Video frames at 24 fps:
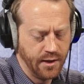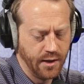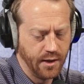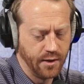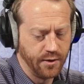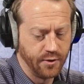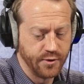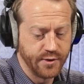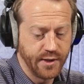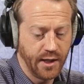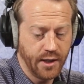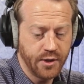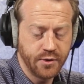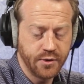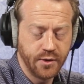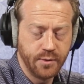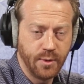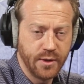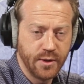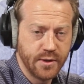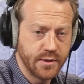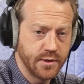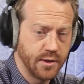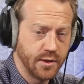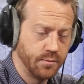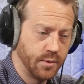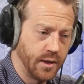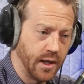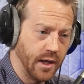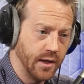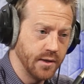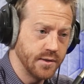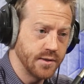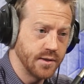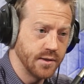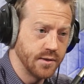there's actually been some
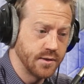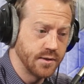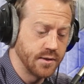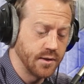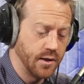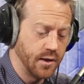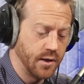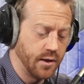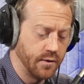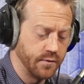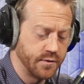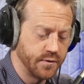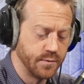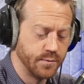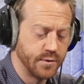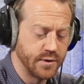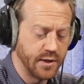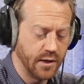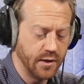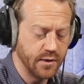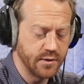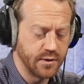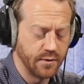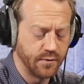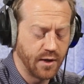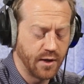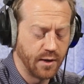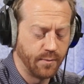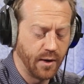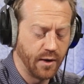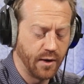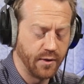cases of some studies that have come out